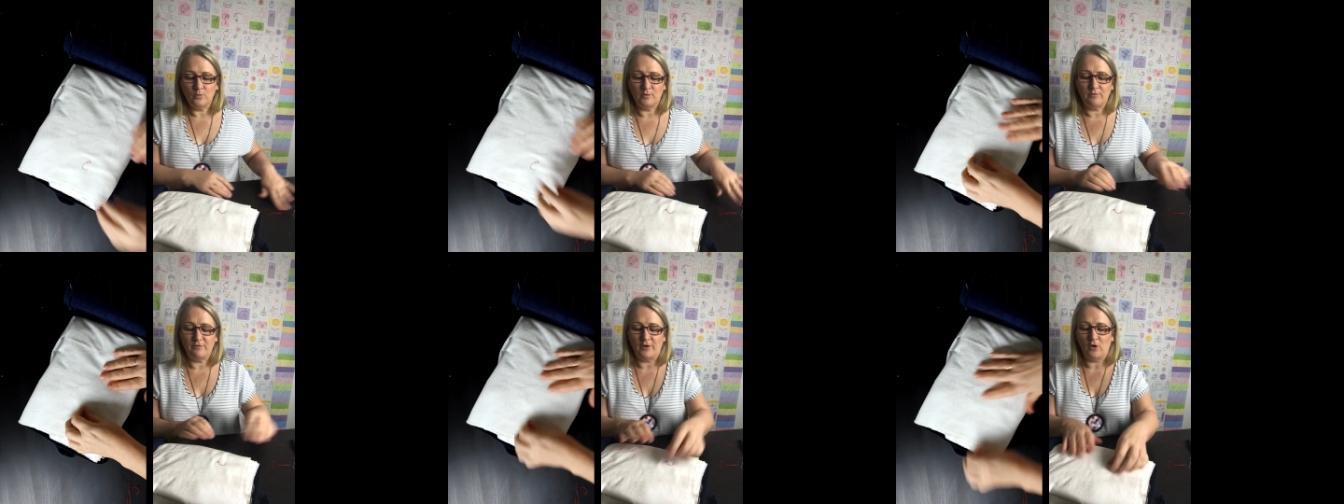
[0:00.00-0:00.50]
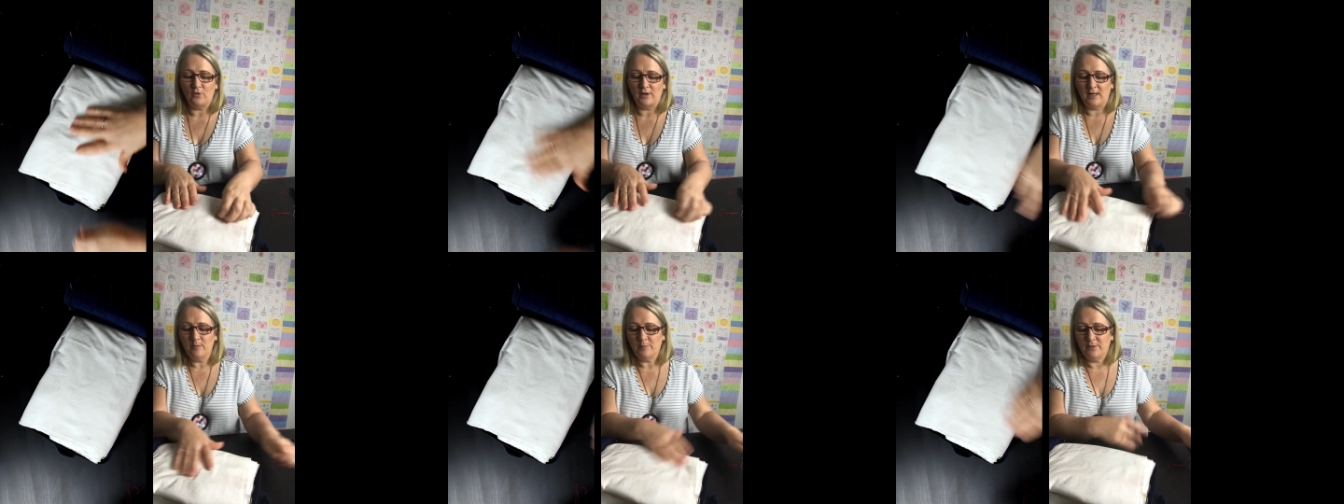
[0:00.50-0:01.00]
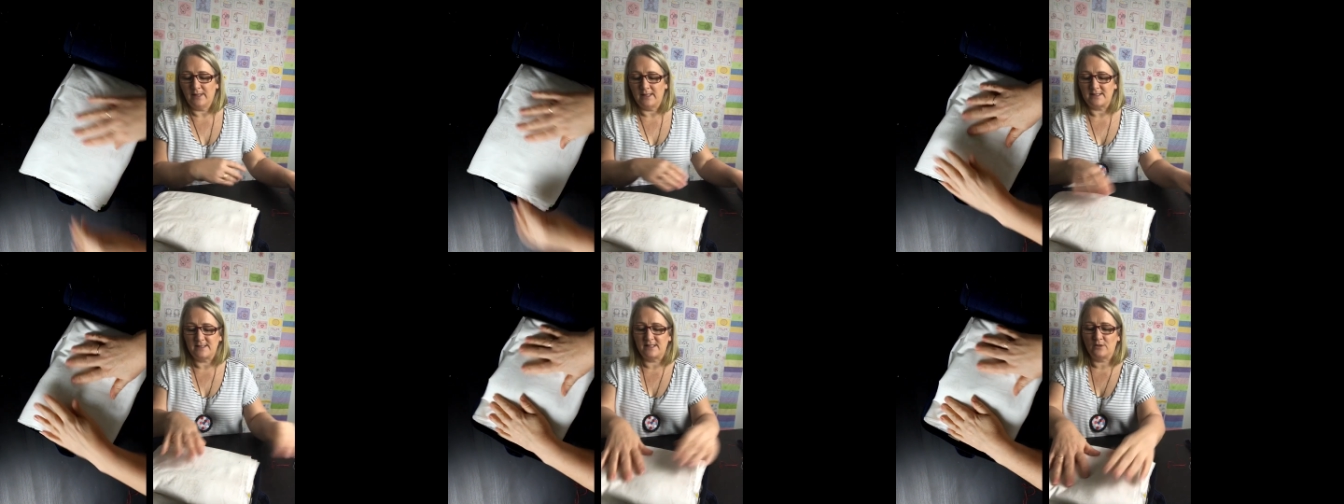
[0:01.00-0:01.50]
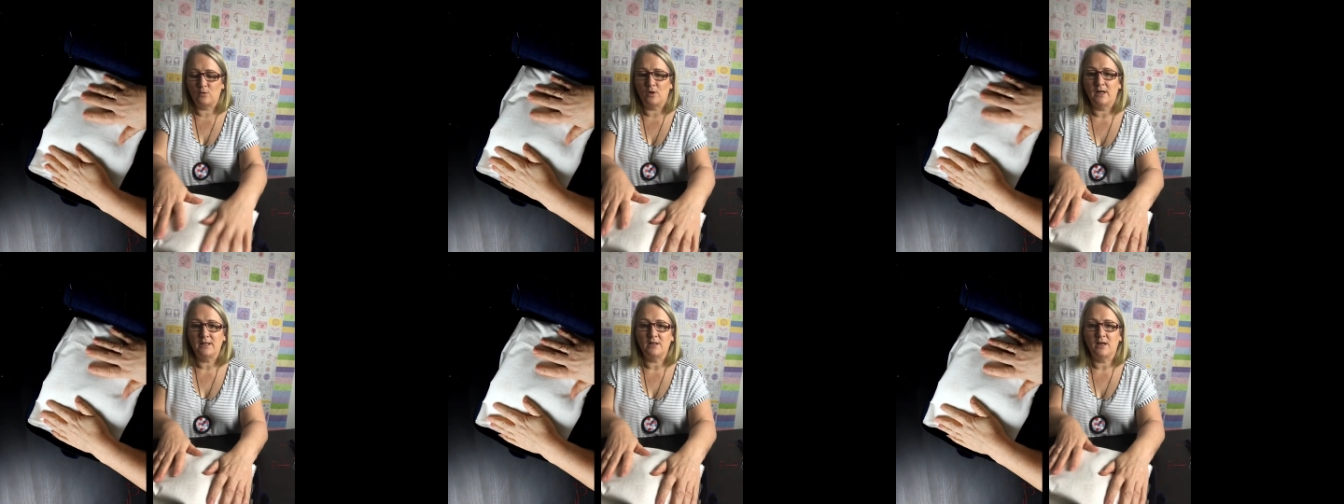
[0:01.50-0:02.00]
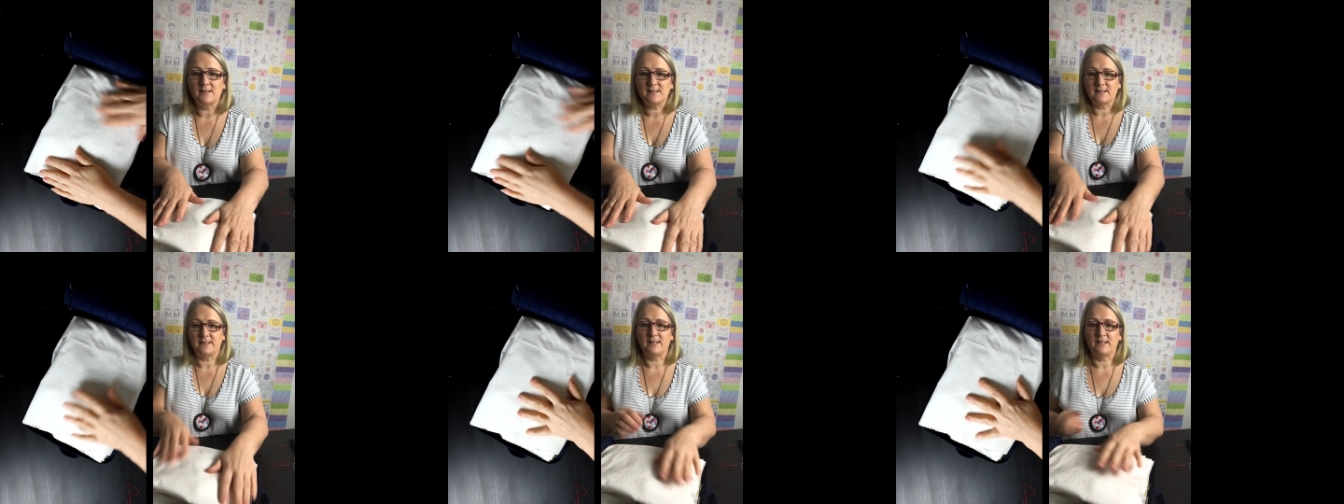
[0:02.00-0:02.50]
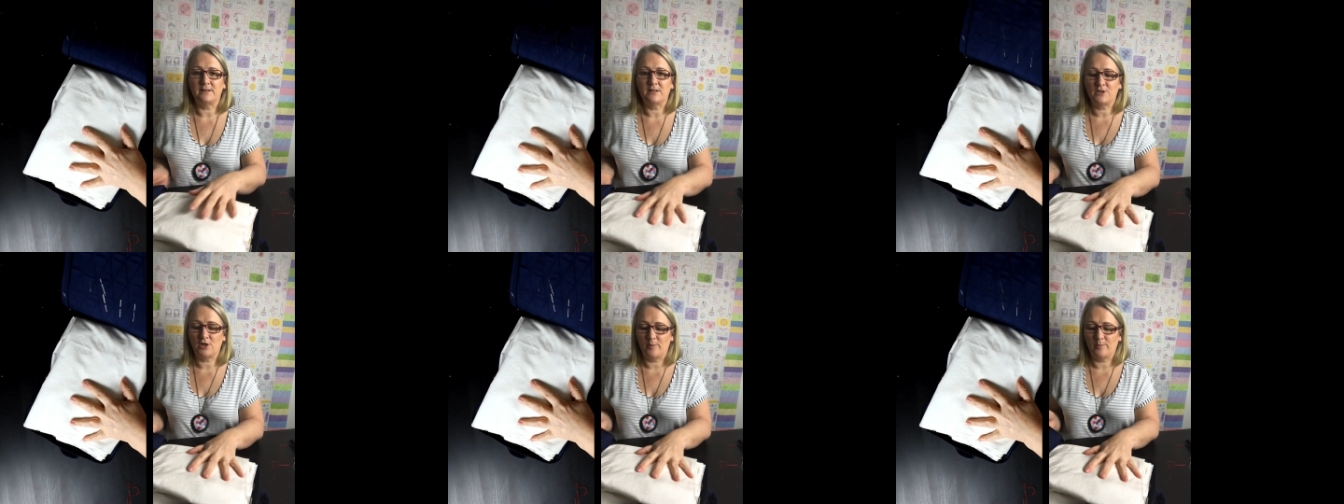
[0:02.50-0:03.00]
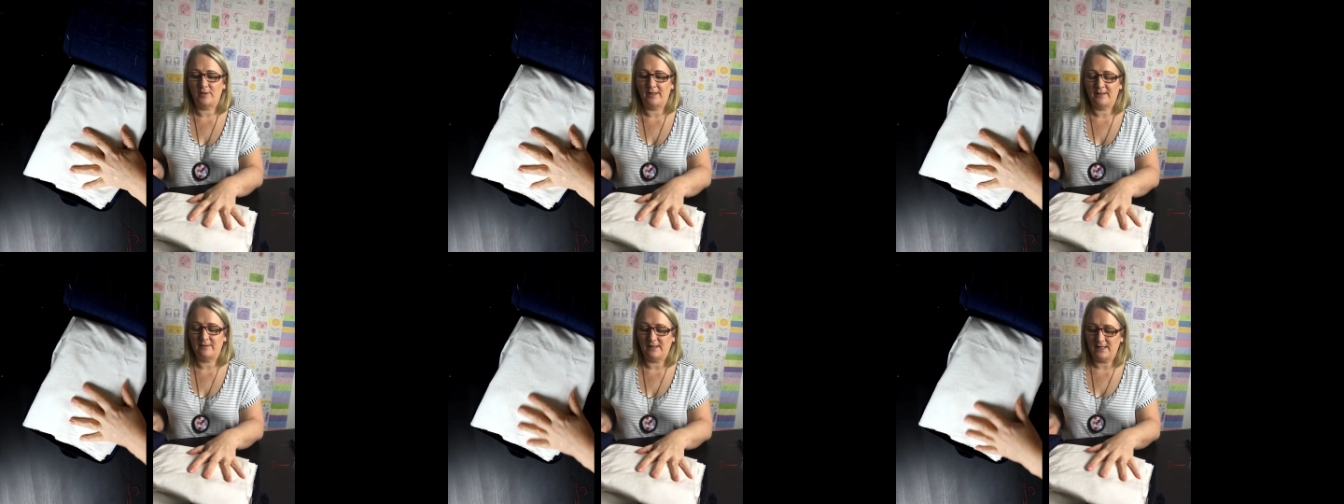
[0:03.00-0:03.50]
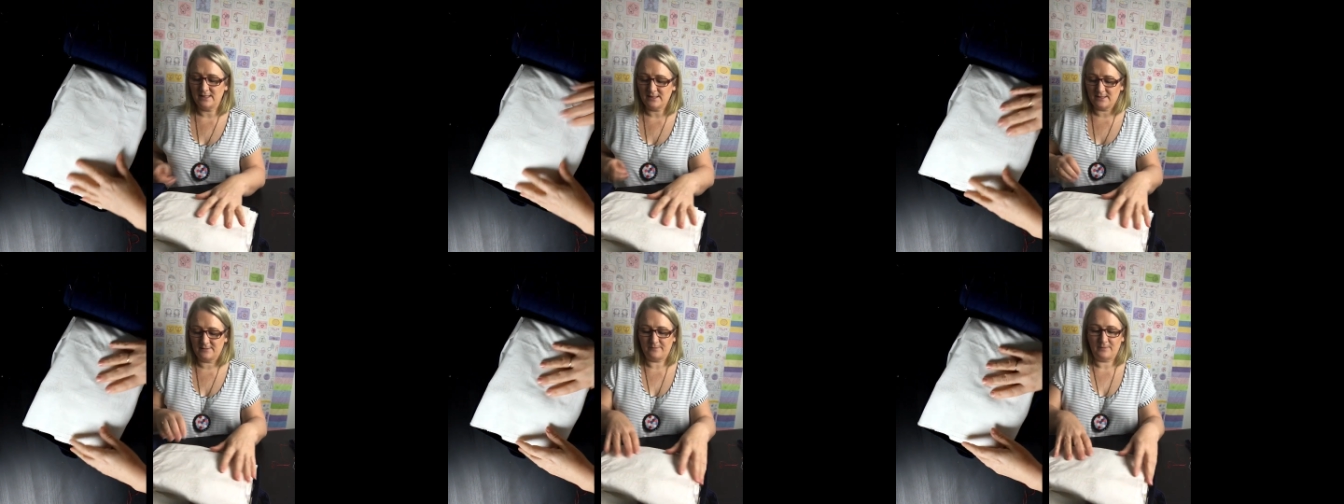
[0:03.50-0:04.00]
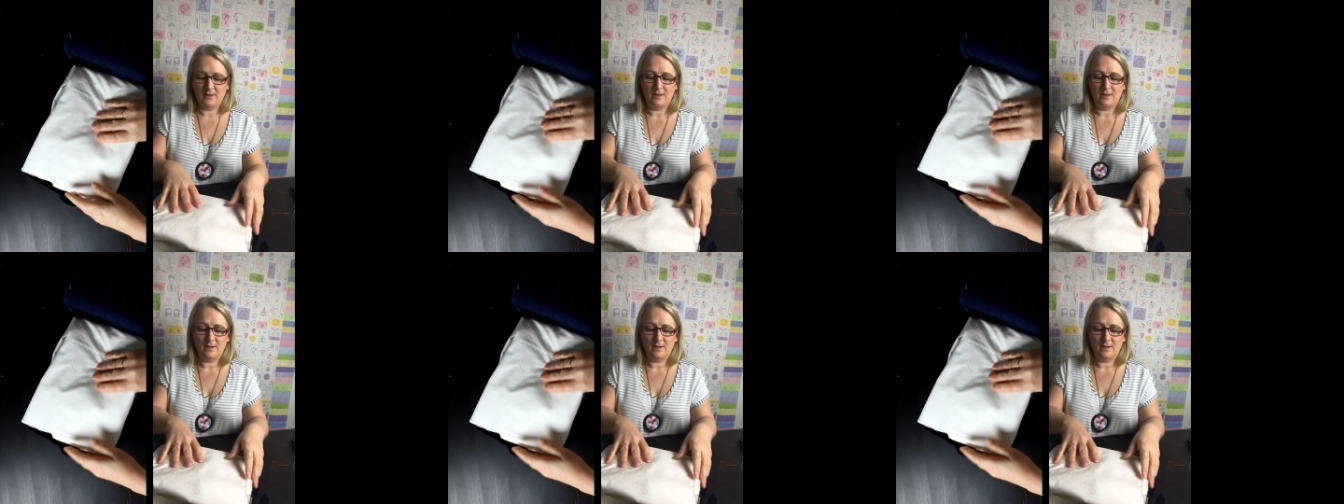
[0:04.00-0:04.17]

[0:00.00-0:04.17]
will fold up and sit quite nicely in the top like that.